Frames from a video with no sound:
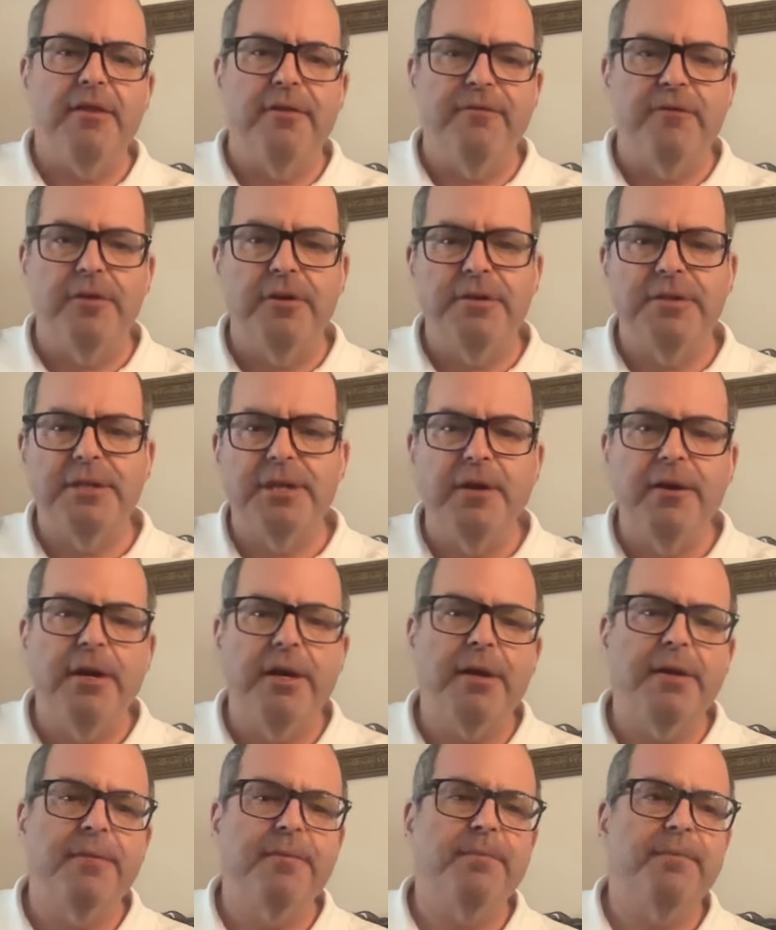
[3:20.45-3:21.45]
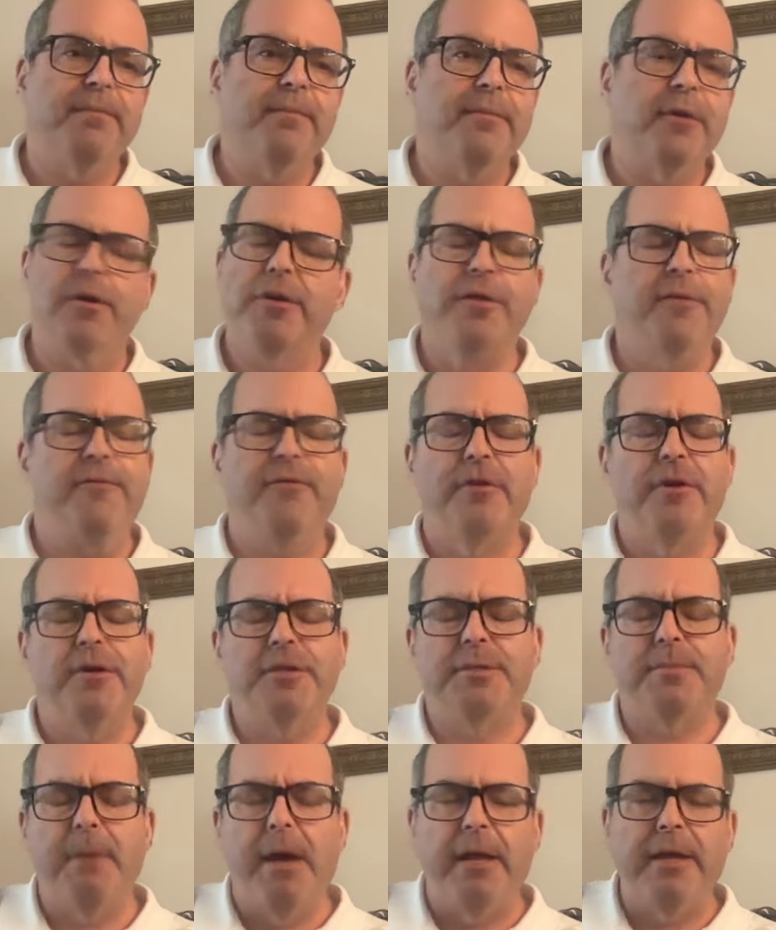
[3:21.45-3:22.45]
the verse lyric, or the
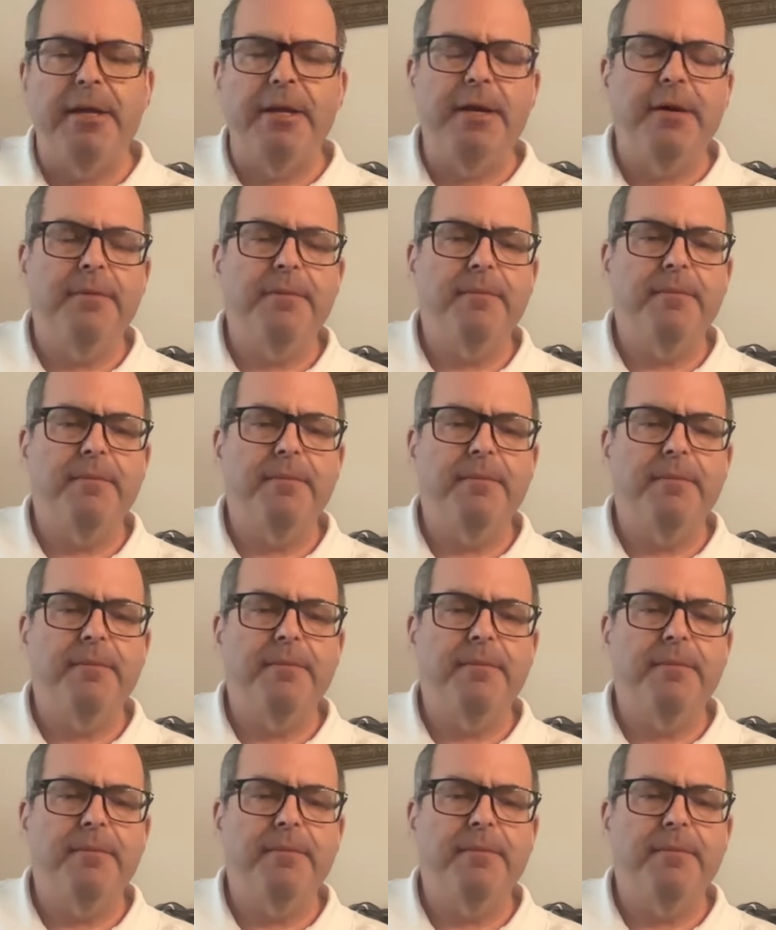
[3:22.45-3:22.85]
verse melody.